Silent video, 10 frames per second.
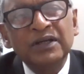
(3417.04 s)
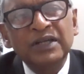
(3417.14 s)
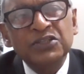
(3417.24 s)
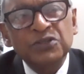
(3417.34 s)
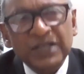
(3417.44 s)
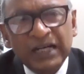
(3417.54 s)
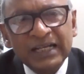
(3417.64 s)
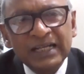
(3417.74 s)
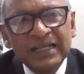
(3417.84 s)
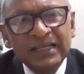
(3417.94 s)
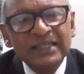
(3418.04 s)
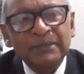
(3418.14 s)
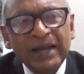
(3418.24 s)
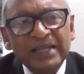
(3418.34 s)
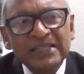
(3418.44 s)
esoteric
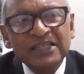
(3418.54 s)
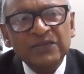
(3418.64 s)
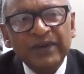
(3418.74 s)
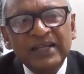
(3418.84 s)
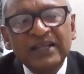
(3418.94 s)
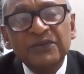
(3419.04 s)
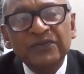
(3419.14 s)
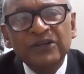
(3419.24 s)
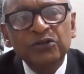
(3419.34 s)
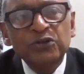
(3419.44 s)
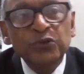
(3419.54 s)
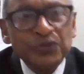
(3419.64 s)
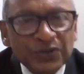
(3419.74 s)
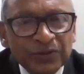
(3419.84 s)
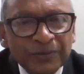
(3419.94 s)
that managers find it difficult to
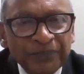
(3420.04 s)
use.